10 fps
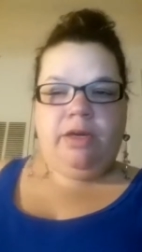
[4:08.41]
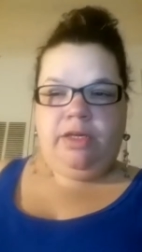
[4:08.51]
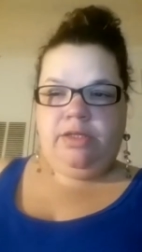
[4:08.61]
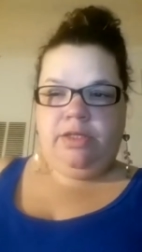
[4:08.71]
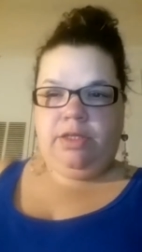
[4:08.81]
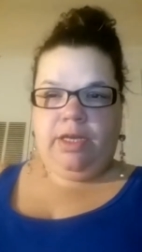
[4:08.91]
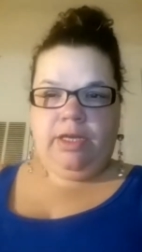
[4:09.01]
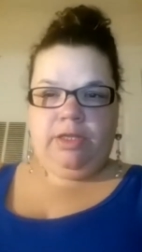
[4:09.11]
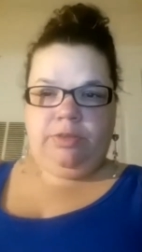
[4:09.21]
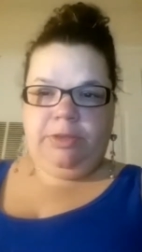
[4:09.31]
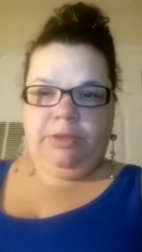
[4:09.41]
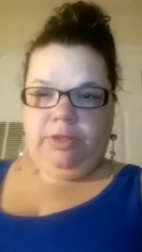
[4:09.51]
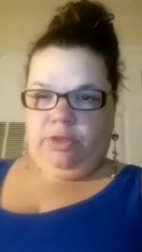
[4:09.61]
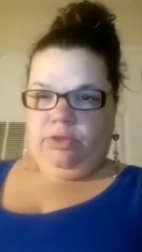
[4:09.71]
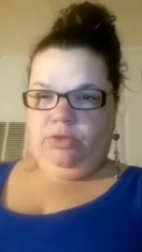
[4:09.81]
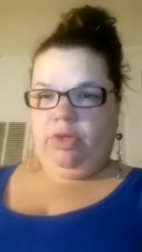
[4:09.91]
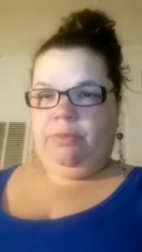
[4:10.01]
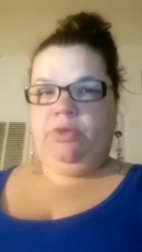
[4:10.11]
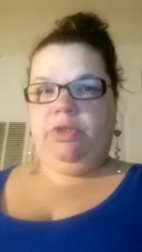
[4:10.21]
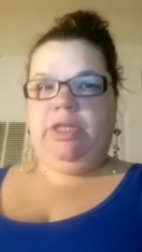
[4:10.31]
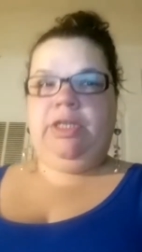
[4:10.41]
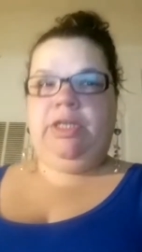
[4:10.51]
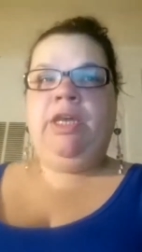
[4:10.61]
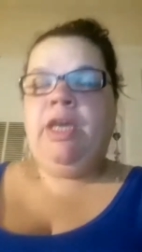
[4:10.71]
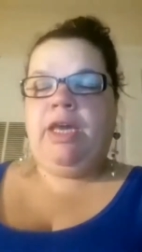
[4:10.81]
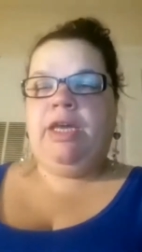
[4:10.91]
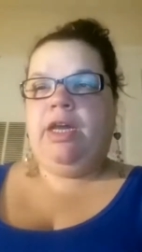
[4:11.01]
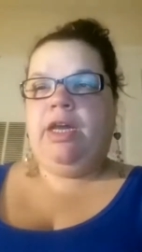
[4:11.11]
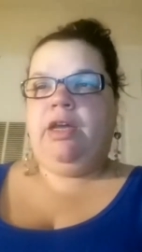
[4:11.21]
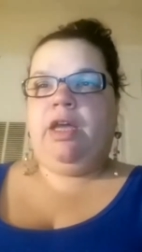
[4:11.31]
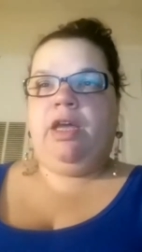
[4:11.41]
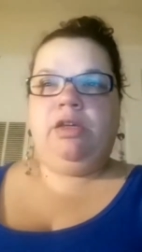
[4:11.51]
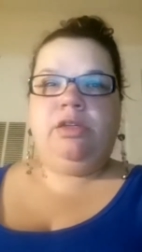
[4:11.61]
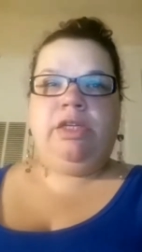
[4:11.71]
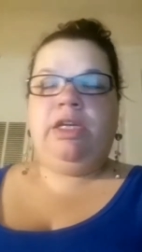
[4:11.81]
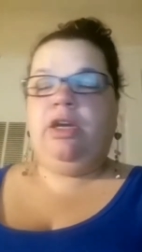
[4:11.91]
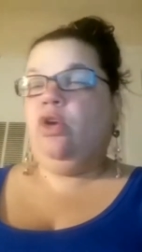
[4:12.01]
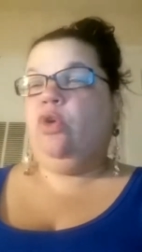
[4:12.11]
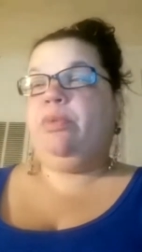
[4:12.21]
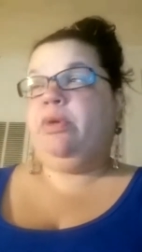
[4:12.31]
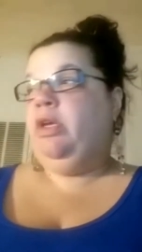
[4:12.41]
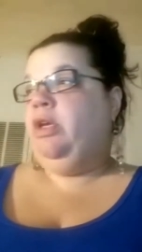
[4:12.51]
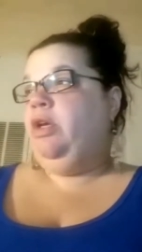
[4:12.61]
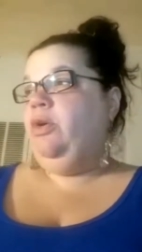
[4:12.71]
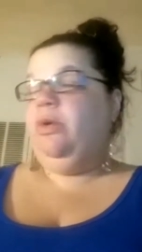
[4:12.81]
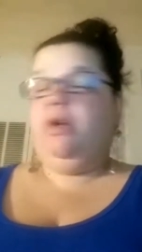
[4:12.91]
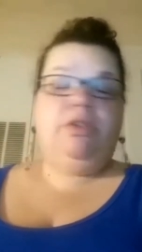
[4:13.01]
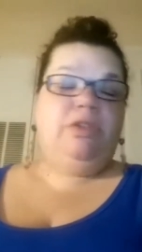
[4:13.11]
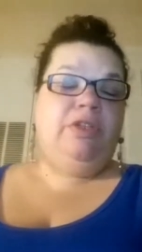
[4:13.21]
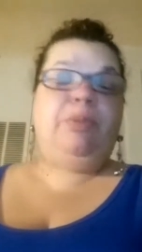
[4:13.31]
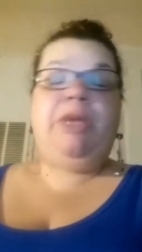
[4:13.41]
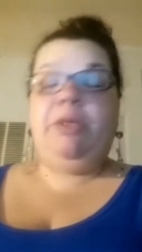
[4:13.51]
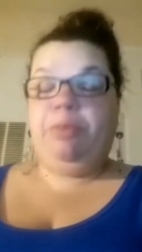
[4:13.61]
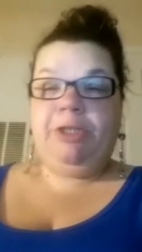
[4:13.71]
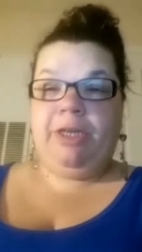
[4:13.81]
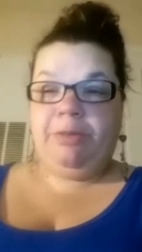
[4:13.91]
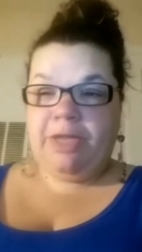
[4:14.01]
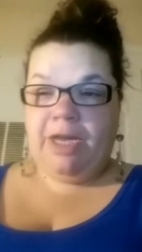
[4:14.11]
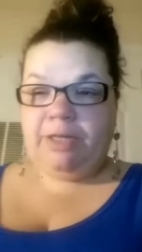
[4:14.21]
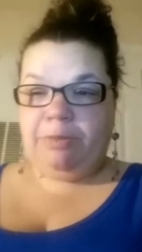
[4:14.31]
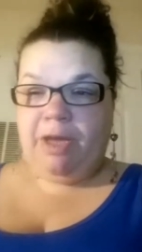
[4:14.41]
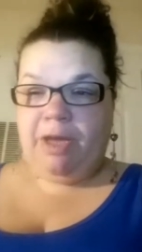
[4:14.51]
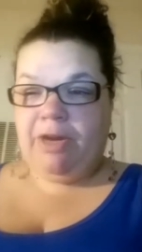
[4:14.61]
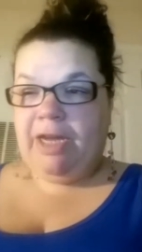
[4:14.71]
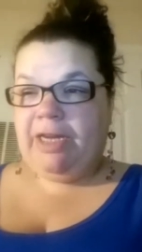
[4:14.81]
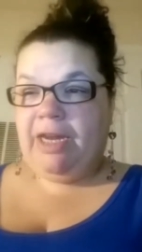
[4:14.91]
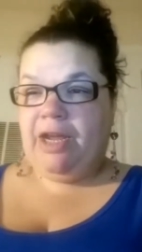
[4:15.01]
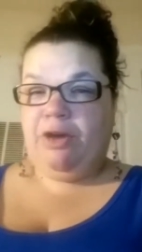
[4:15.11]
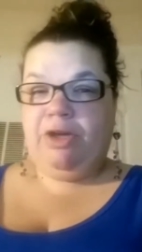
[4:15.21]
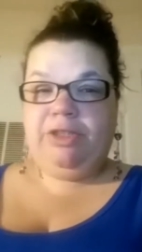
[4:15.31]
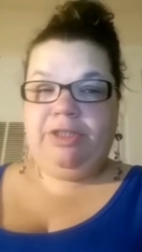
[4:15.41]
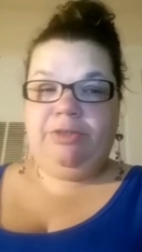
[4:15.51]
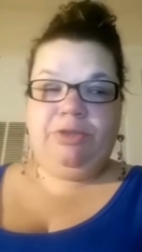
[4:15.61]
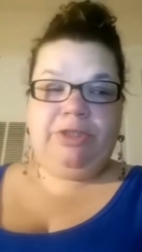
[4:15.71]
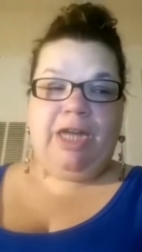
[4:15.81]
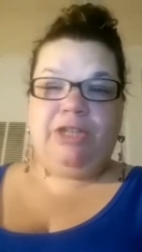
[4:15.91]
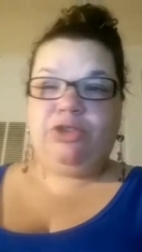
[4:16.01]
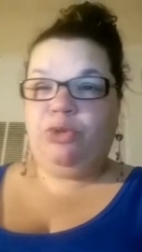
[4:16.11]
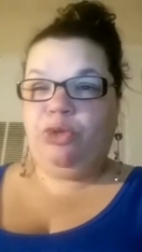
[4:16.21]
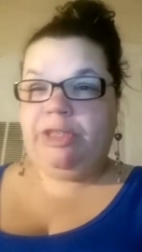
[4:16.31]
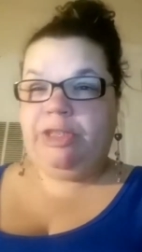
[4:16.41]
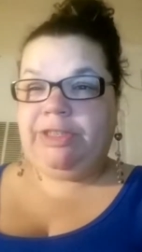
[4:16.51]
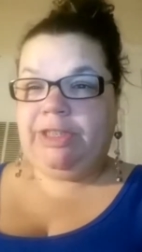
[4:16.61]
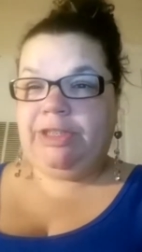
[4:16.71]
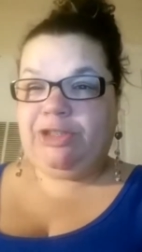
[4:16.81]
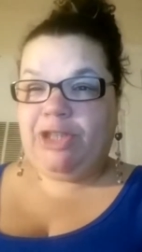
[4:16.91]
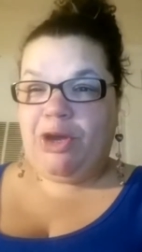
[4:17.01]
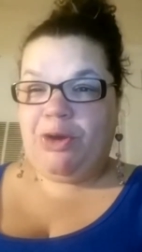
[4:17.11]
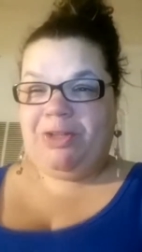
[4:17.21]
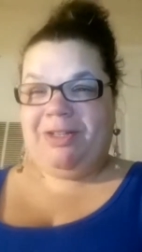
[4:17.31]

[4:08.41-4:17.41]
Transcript: into the LGBTQ community, and I hope the people that I'm talking about right now will not tune into this show.